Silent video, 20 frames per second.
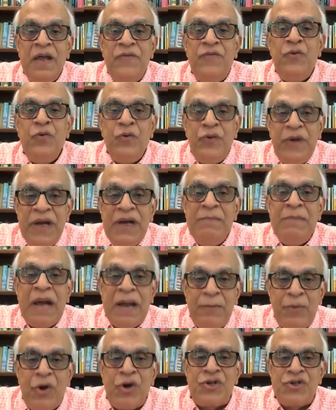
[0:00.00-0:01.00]
If you read
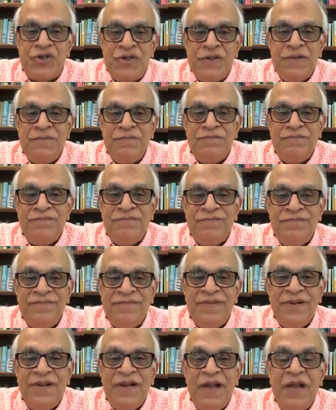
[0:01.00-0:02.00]
my books,
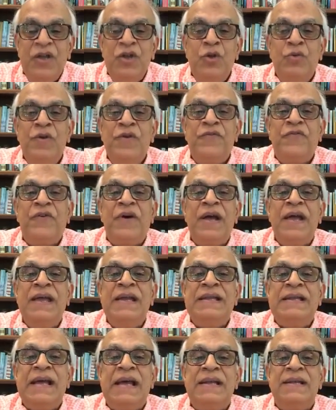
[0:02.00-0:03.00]
you will
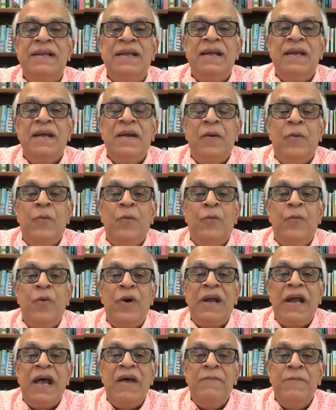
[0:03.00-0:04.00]
find that
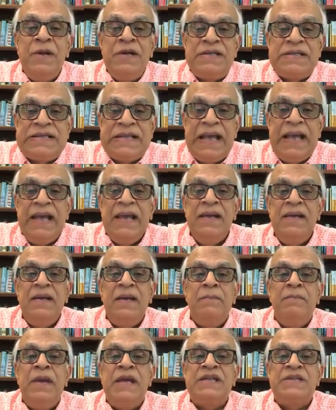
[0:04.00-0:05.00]
what I have been saying
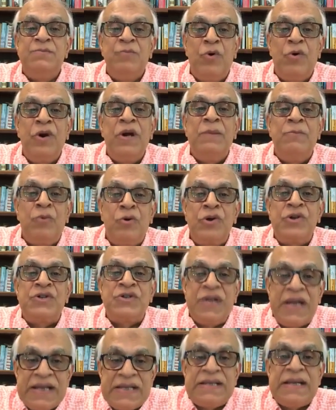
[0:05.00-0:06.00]
makes more and more
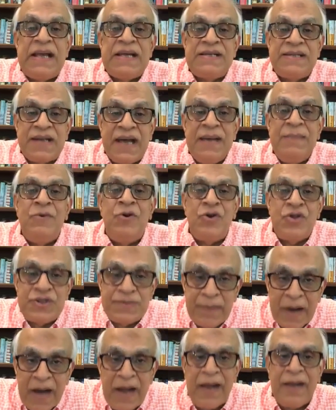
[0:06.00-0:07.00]
sense as time
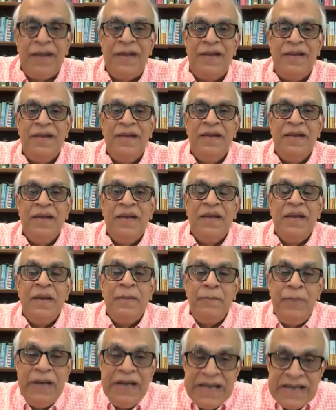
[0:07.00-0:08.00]
goes by.
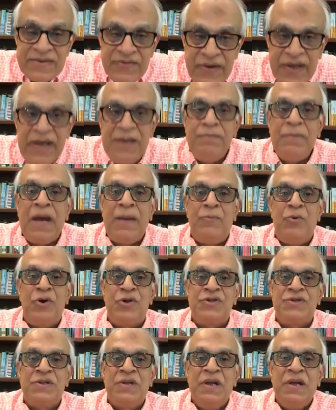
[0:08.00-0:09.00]
Please read my
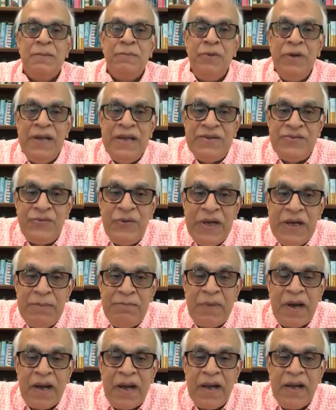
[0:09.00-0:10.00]
books. Please
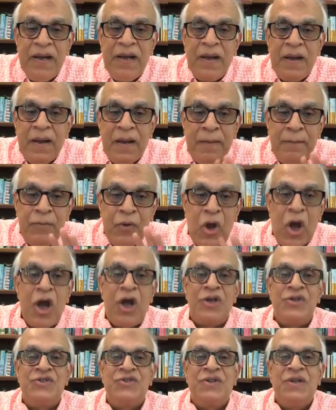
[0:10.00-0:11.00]
read my
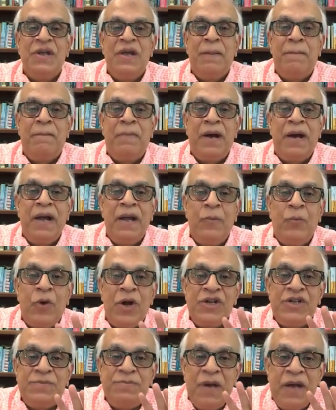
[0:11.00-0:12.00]
blogs,
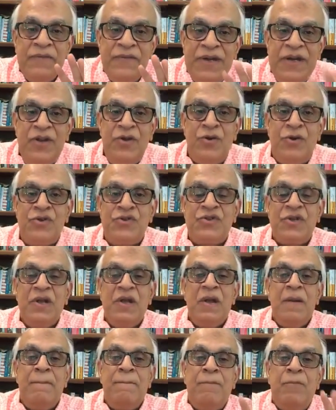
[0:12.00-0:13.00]
watch my videos.
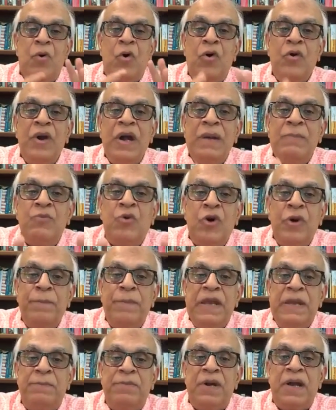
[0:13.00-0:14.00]
More and more
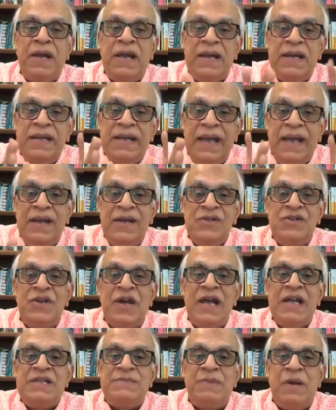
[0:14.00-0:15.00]
people are getting
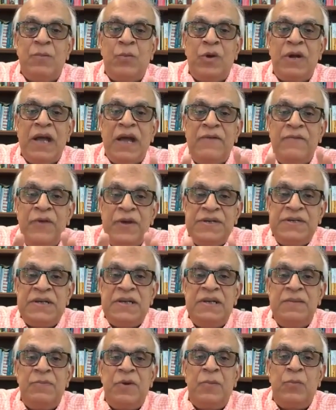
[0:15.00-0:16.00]
energized by what I've
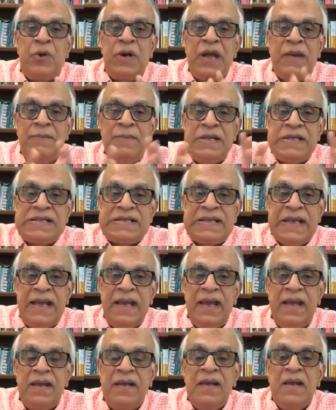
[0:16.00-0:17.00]
written, by what I've been
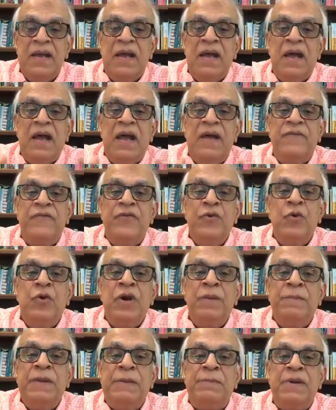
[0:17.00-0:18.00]
saying, and
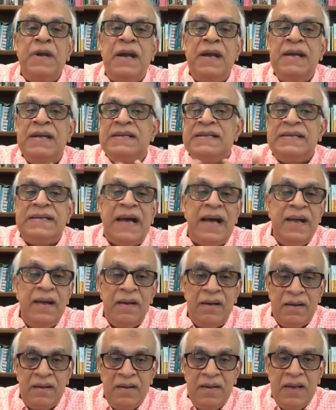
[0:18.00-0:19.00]
fewer people are in
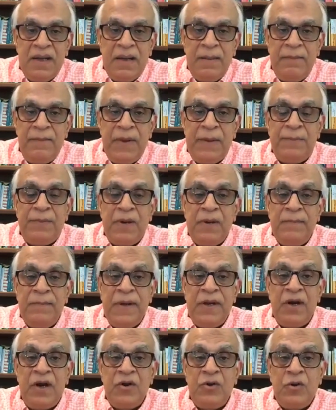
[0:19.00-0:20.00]
denial. People
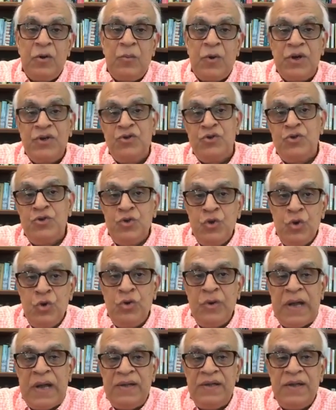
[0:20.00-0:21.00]
may not know what to
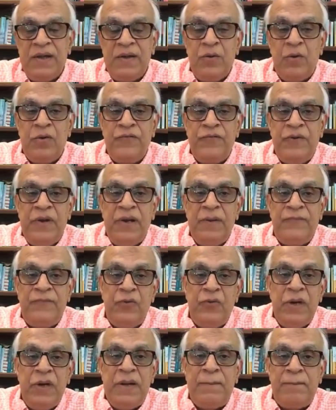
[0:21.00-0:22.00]
do, and they don't feel
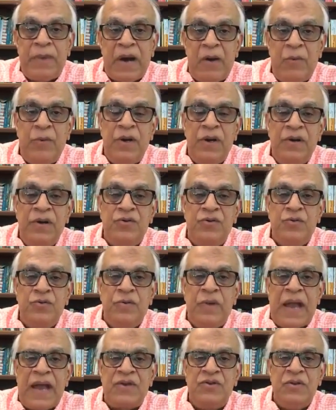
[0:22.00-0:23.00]
fully empowered
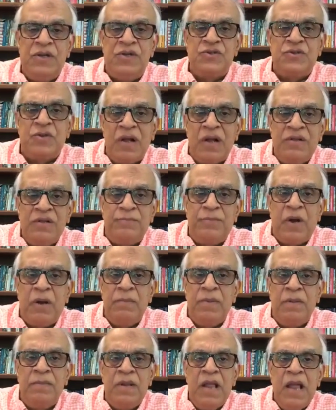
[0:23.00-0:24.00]
to actually solve the
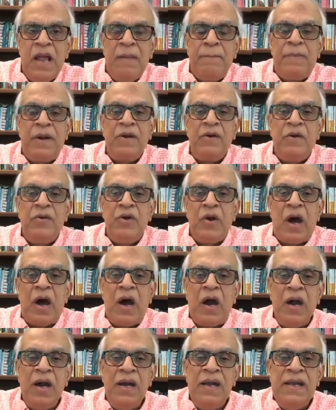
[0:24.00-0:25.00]
problem, but
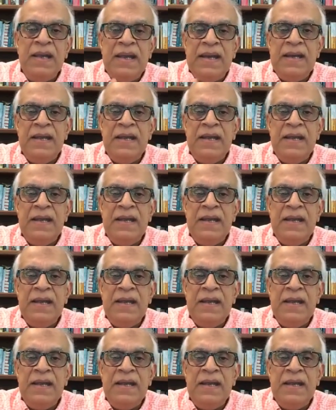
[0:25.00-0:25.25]
hardly